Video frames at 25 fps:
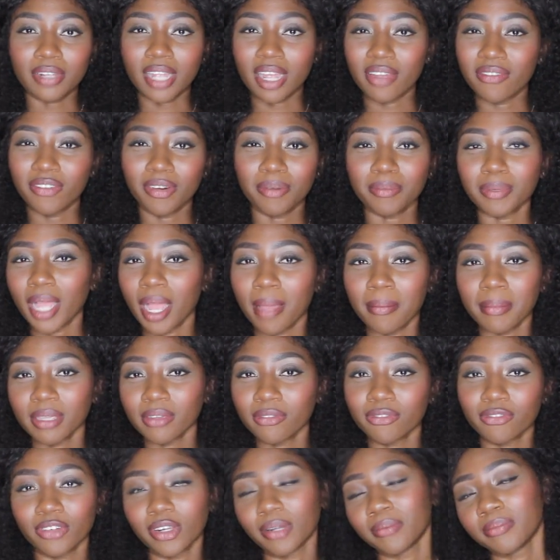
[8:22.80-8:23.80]
from
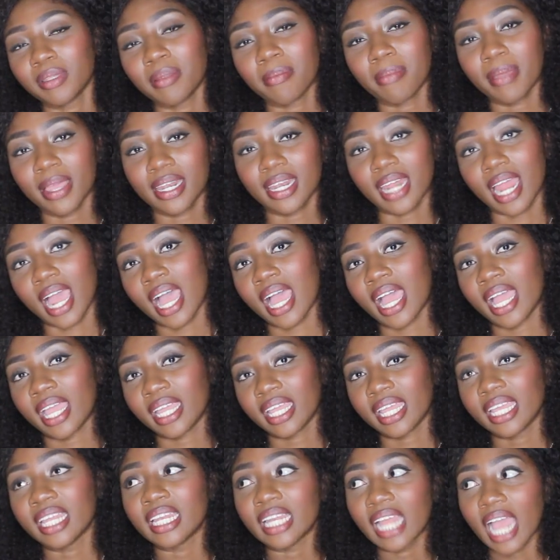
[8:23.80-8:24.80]
coming from the Ben Nye,
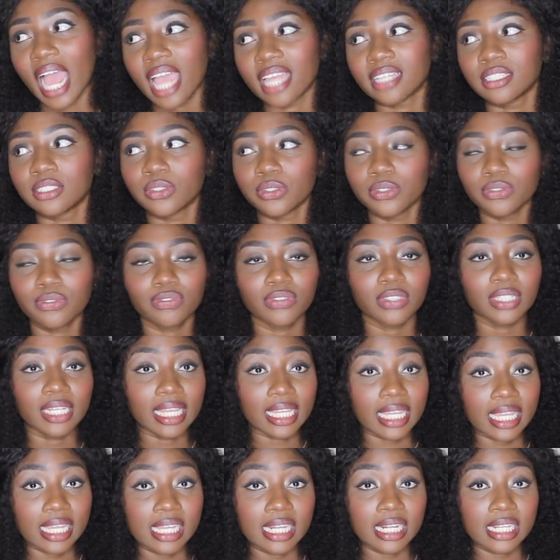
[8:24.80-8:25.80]
it, I do feel
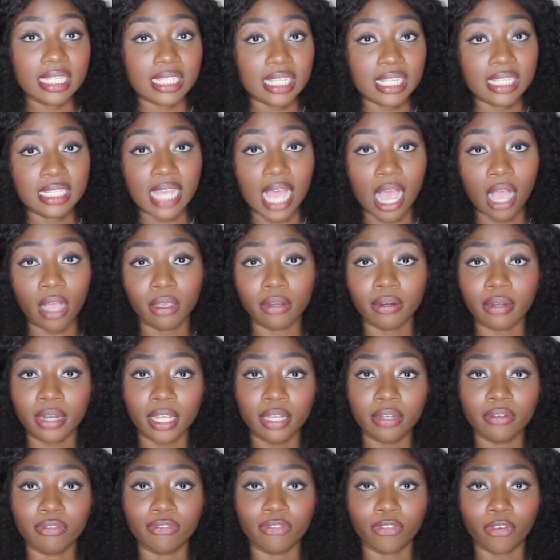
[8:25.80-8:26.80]
like it is a
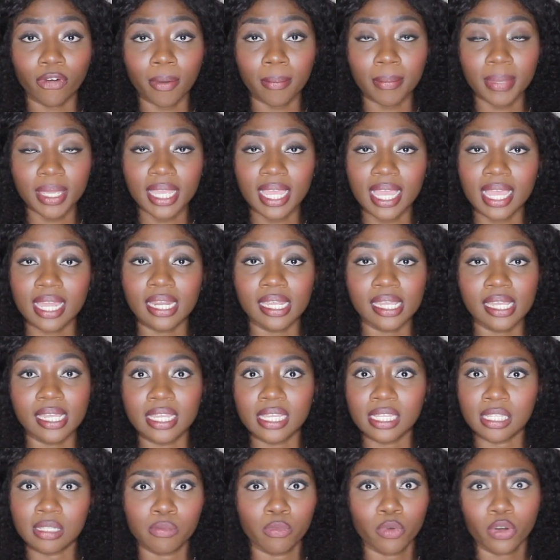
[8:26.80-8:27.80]
downgrade for me and it
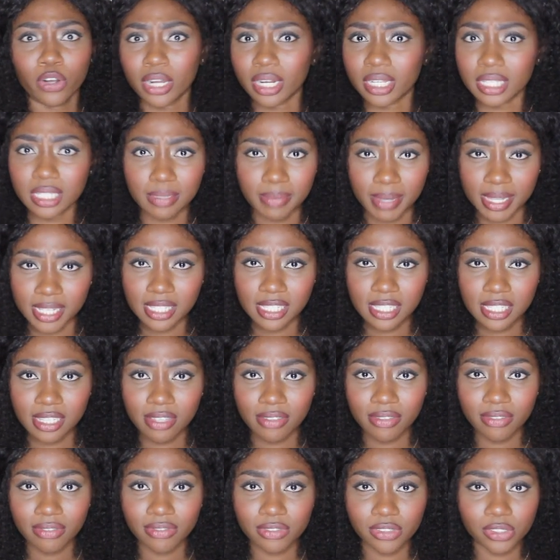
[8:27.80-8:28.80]
is more
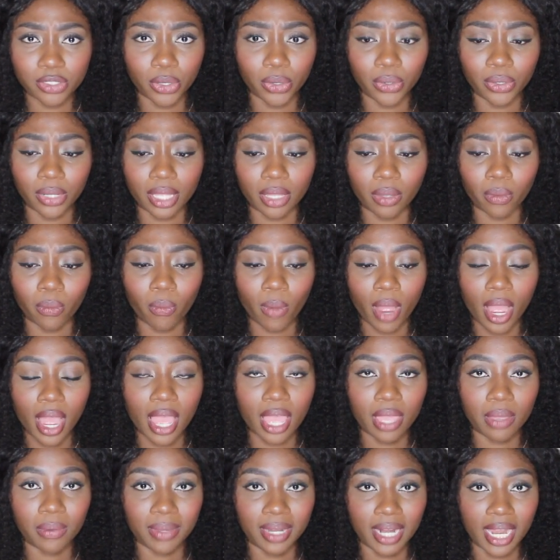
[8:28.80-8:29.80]
expensive. So like
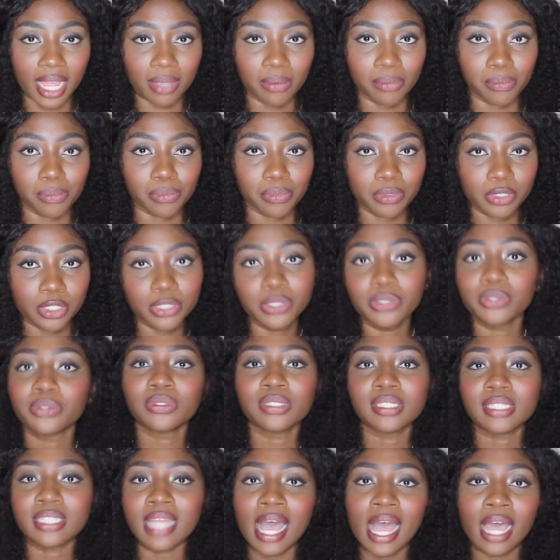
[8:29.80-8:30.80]
why would I
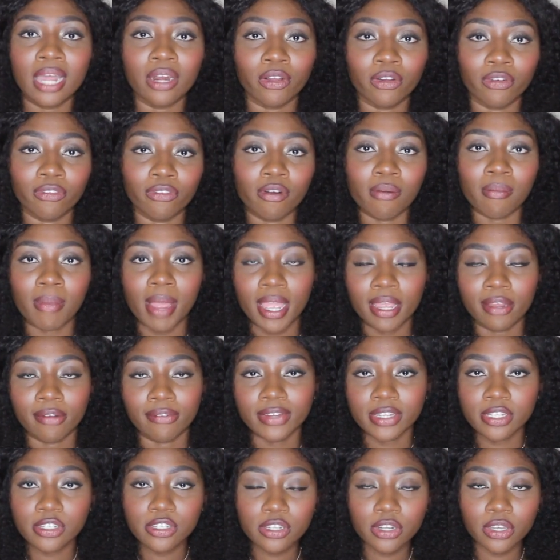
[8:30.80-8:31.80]
choose that over my
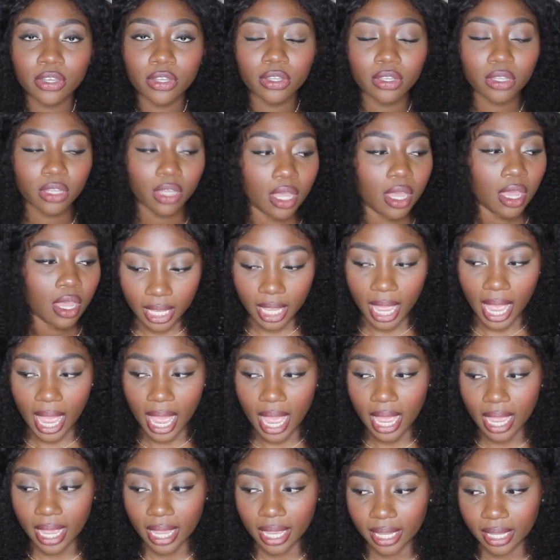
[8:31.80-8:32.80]
original.
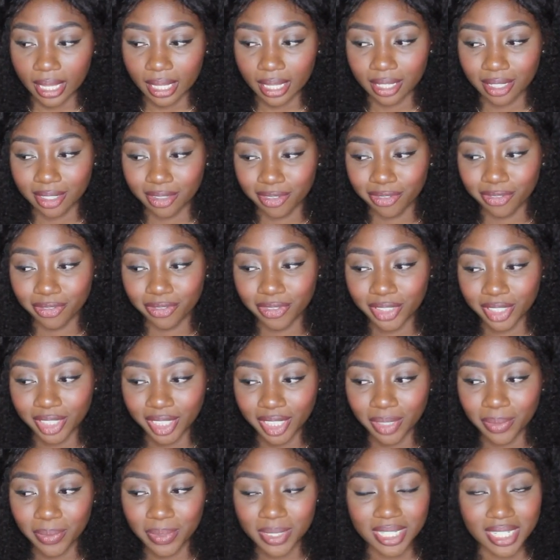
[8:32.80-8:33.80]
I
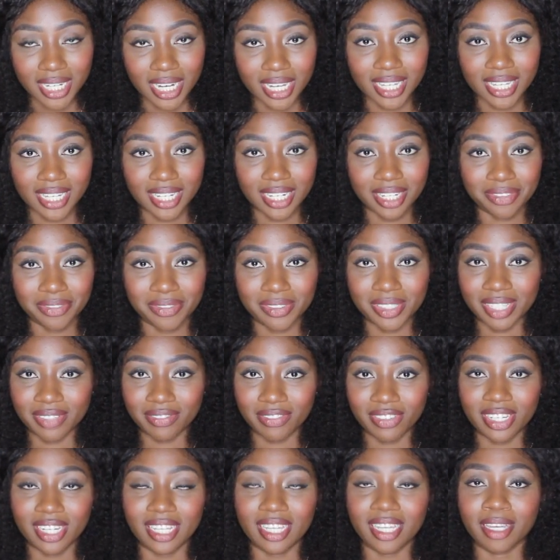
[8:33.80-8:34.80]
really wish I could have
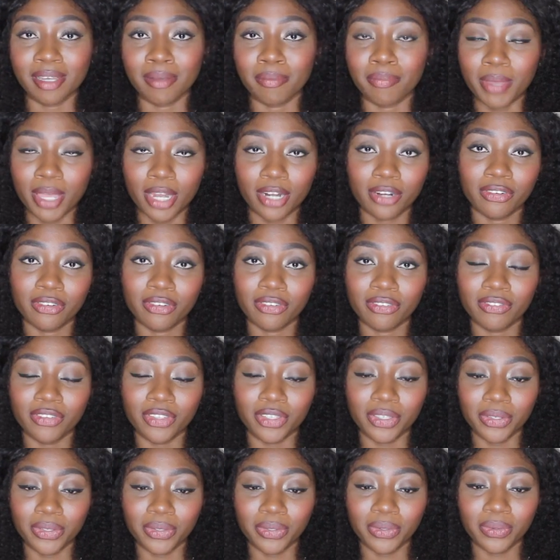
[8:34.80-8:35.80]
given it a better
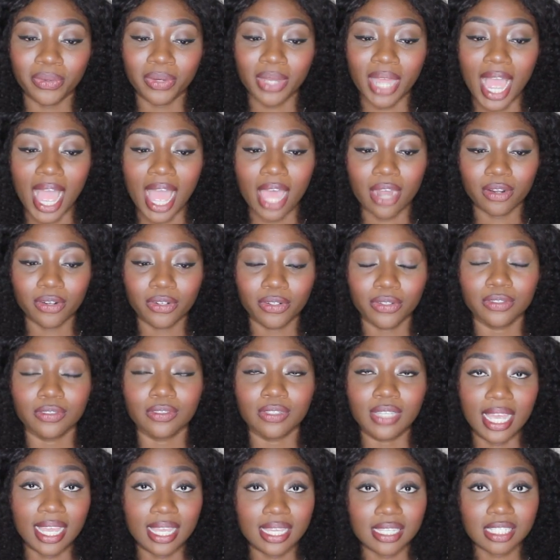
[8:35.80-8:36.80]
review. I don't know
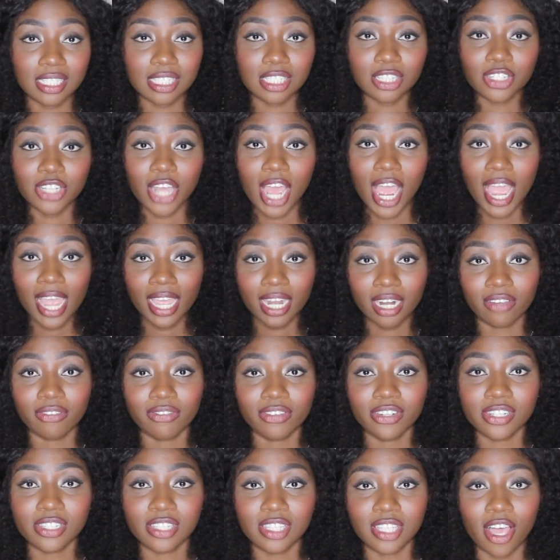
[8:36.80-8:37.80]
you guys, try it out
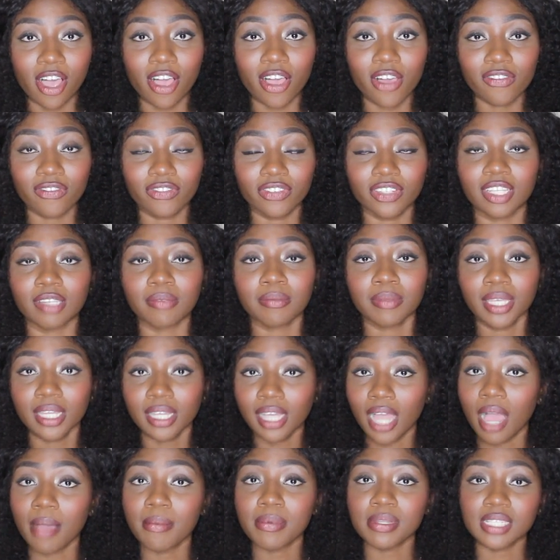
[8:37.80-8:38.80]
for yourself. Leave me a
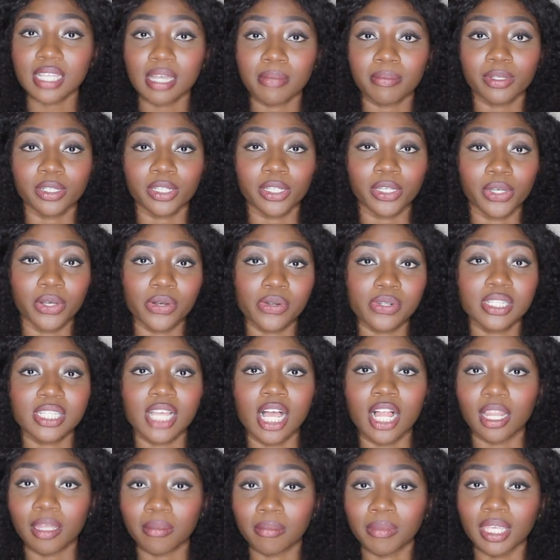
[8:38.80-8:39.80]
comment down below
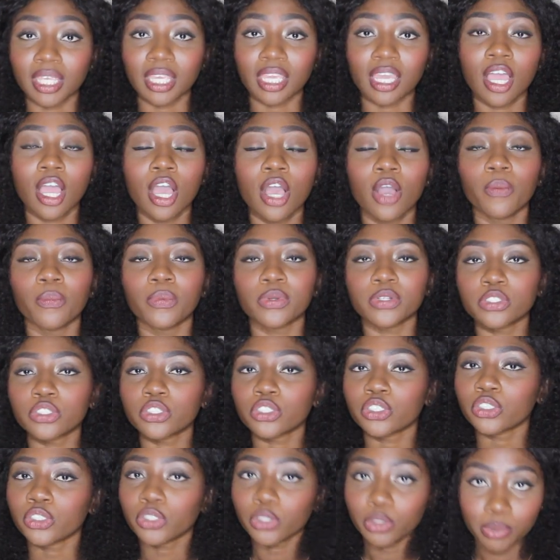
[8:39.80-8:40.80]
telling me
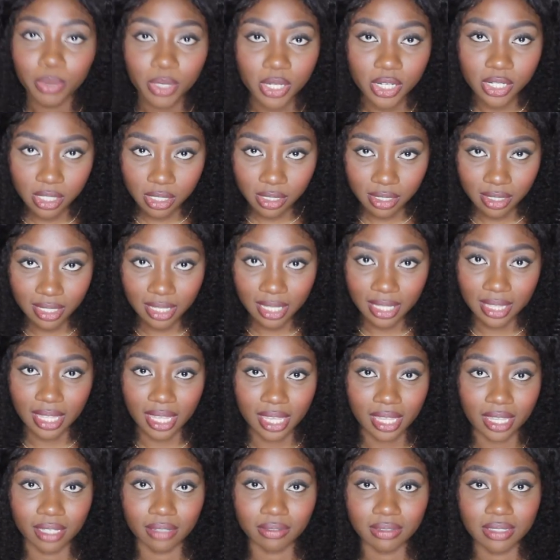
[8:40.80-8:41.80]
what you personally
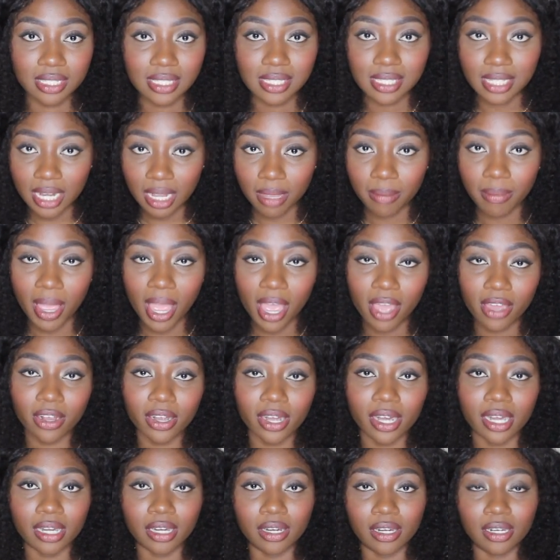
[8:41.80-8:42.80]
think of this setting powder
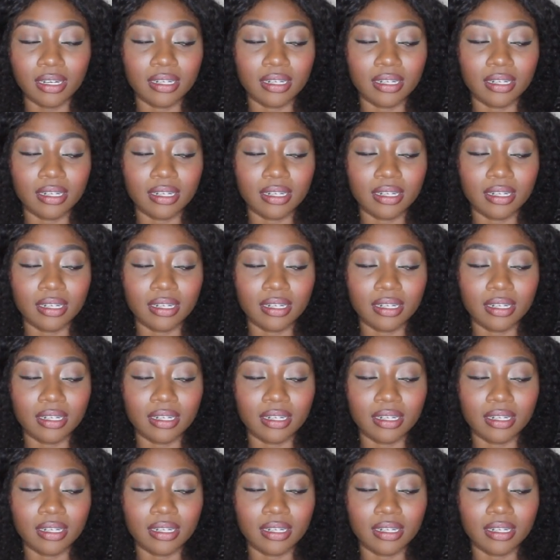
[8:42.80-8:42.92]
and